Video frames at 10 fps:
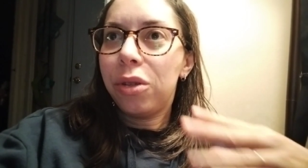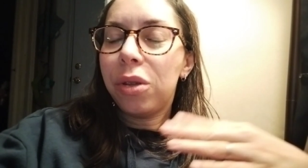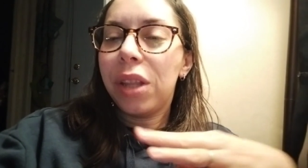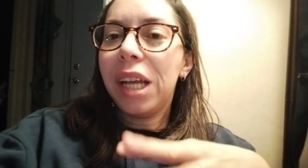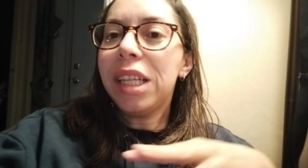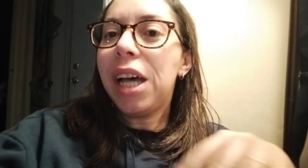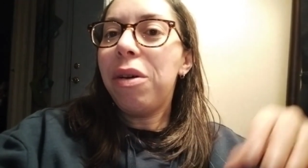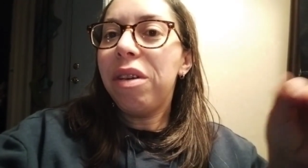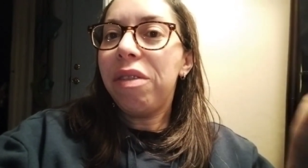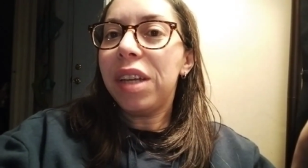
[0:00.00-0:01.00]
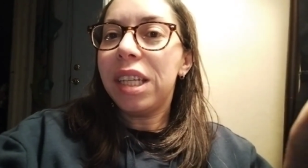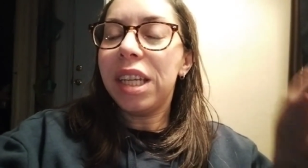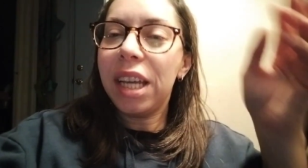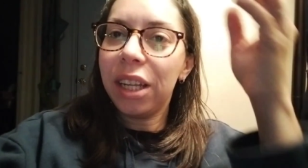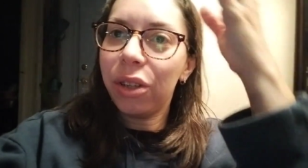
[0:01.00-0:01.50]
that's how it fits
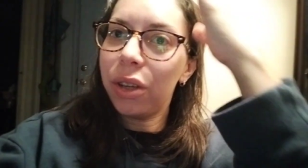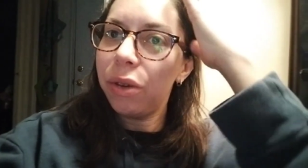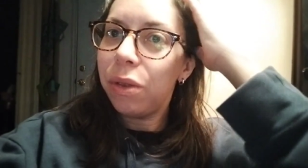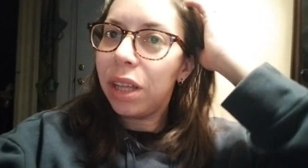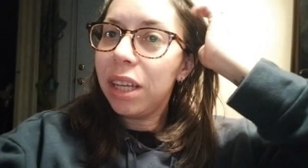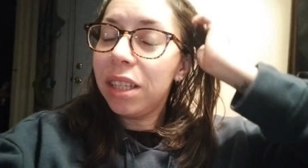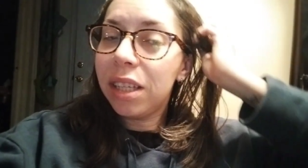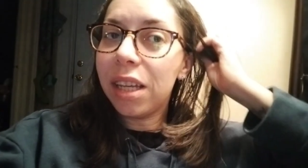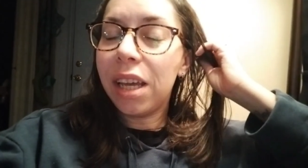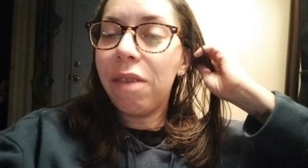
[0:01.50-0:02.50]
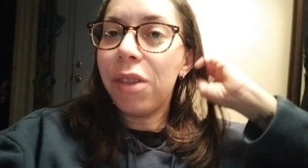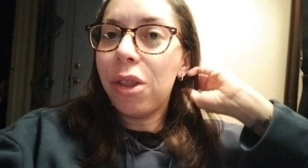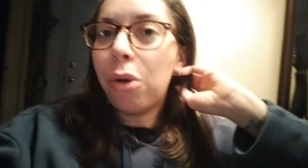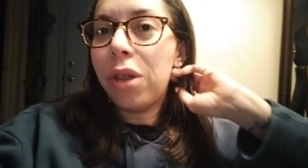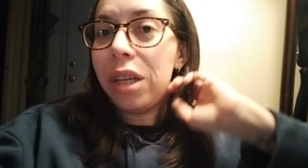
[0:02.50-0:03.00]
into this. Even though
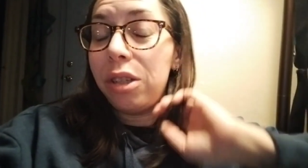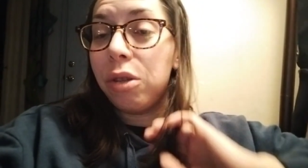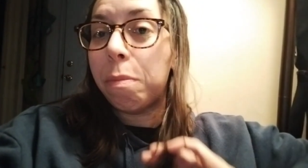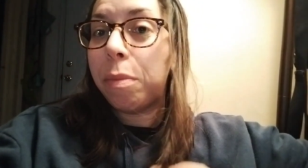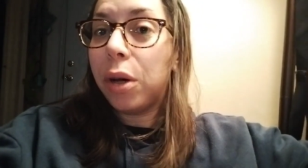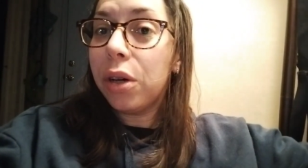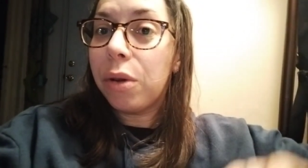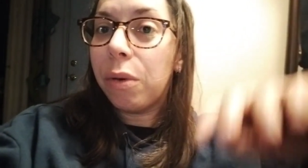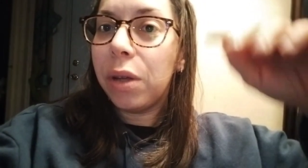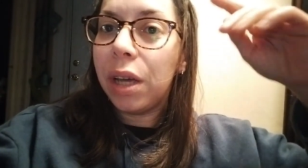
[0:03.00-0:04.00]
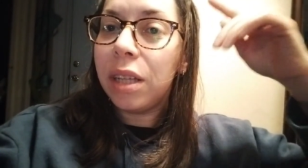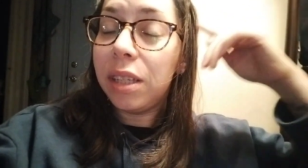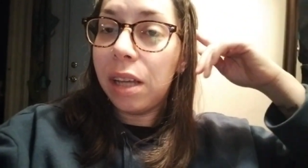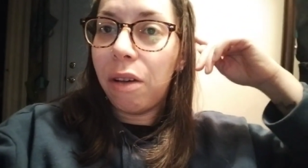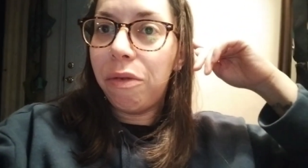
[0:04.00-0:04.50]
this book
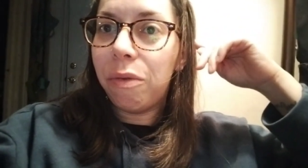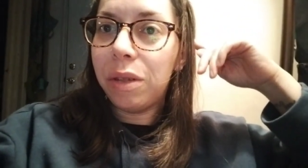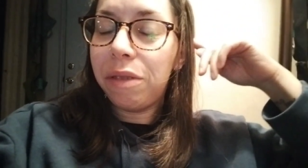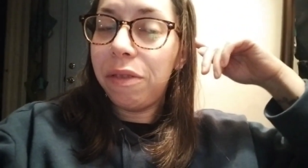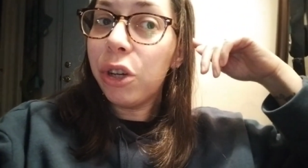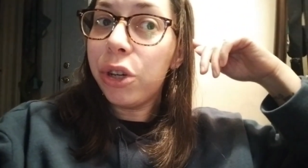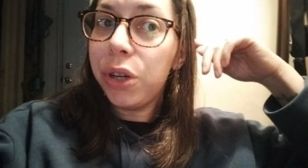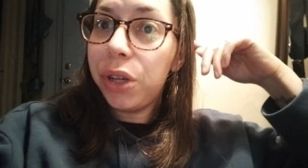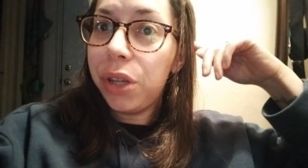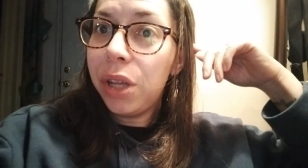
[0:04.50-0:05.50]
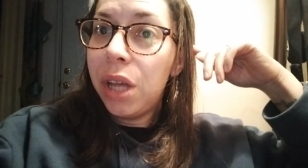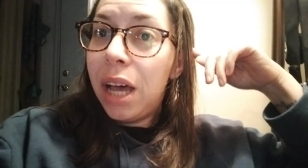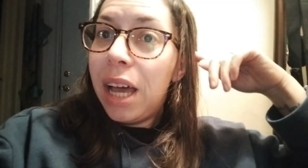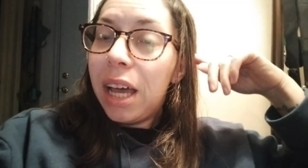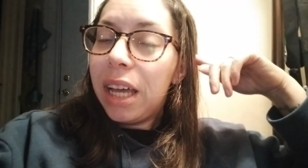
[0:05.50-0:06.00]
itself was fictional,
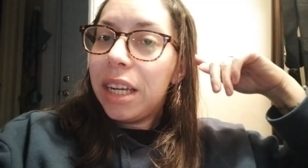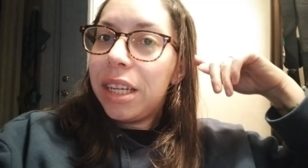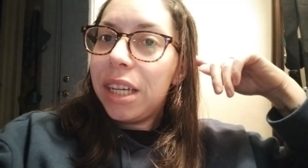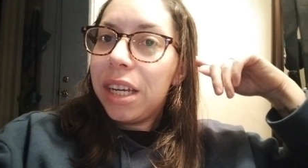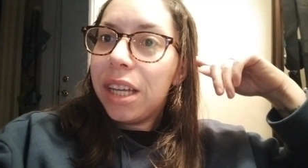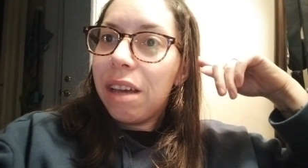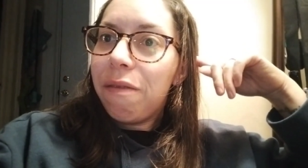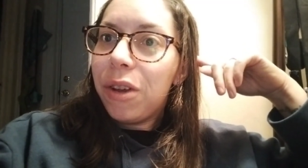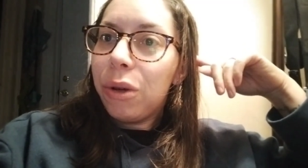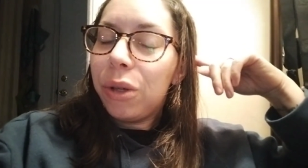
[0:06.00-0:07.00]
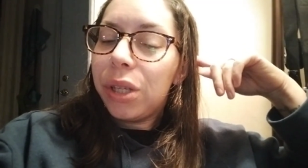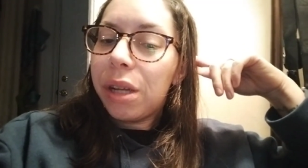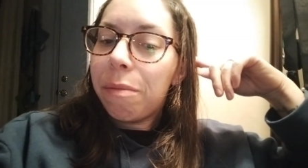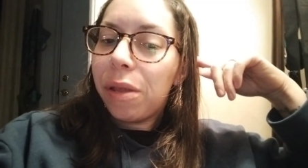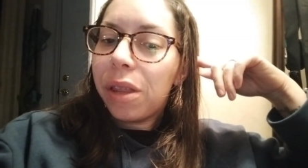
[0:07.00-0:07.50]
it did give you some
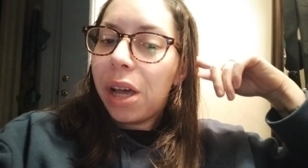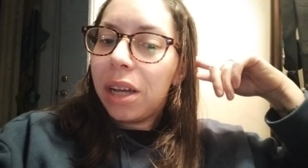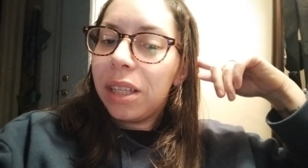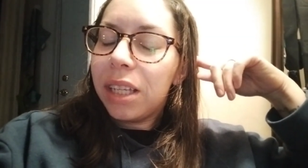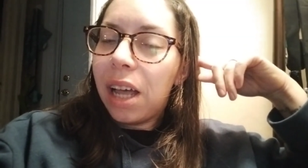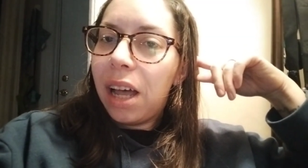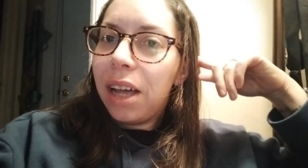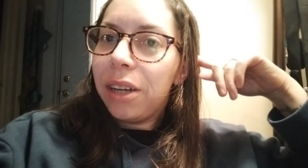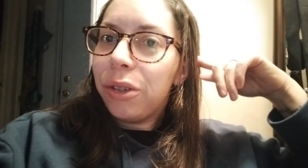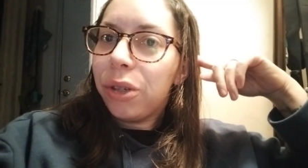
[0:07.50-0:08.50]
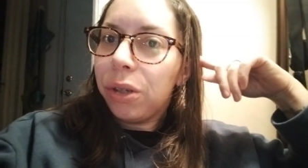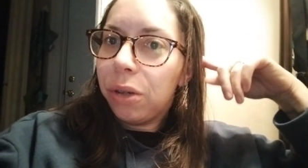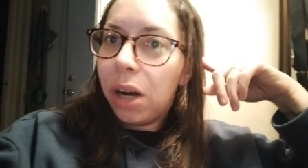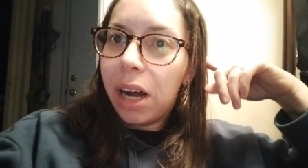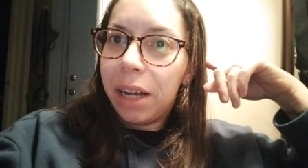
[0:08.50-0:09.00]
thoughts on true
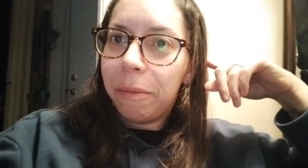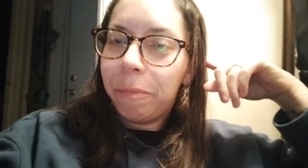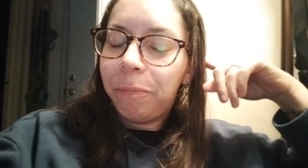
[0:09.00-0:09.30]
crime.